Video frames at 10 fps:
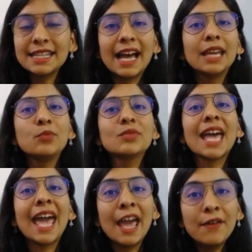times
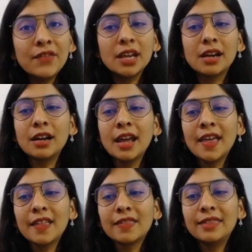heavier
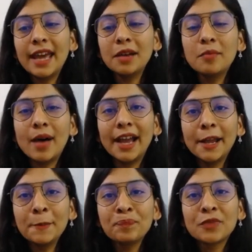than
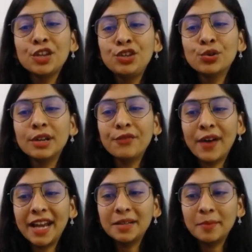my
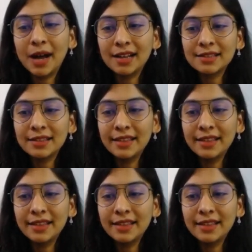unified mass,